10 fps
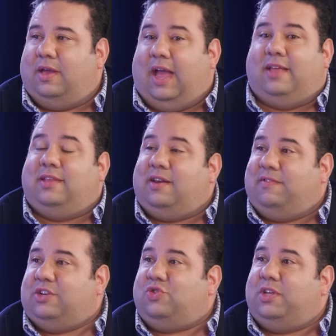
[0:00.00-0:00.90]
And then
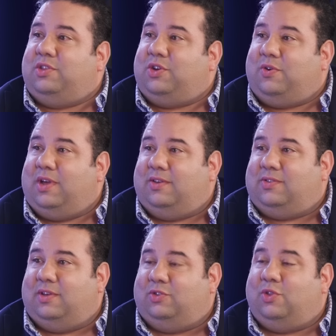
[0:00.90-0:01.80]
eventually the
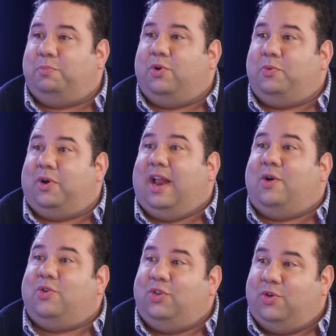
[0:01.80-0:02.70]
degrees, to the point where
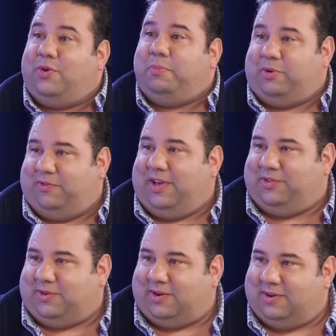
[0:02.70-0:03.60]
now you're a
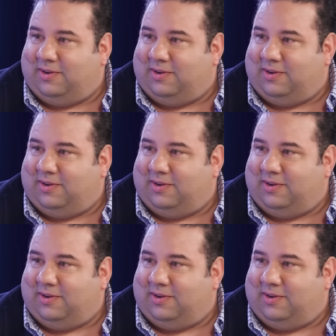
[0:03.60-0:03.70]
professor.